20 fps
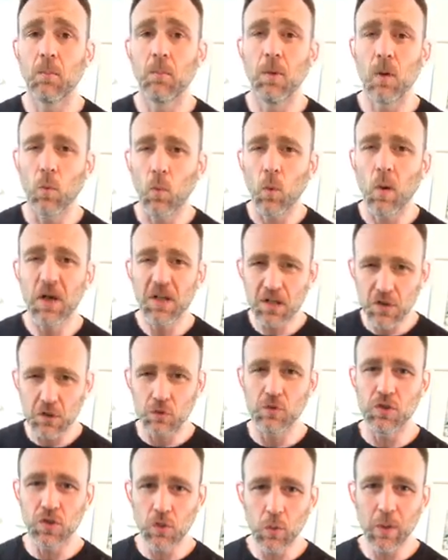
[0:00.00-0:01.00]
but what are
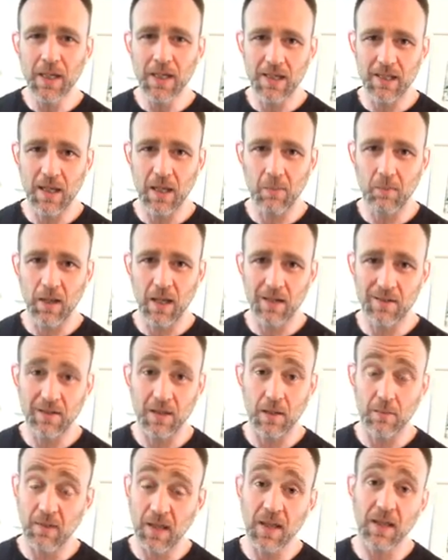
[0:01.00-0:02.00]
you doing in that mat
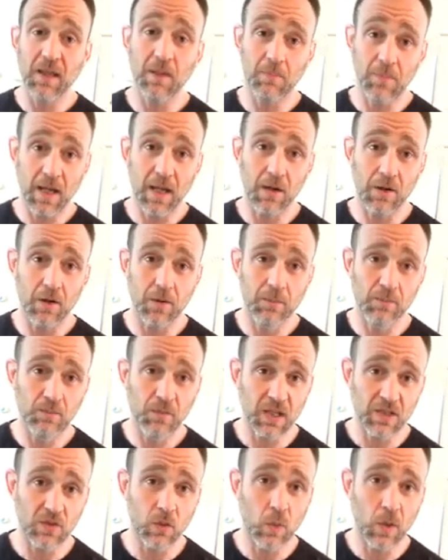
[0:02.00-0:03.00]
time? That can matter.
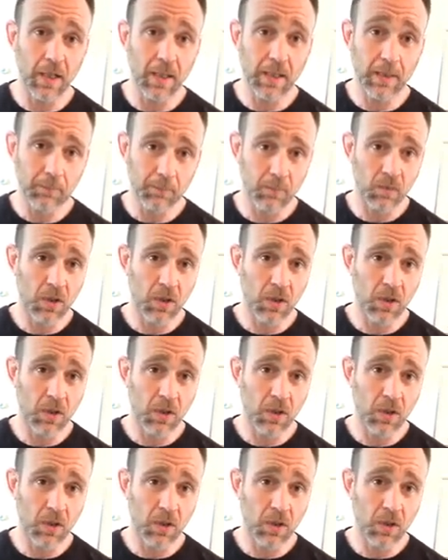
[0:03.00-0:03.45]
That's why,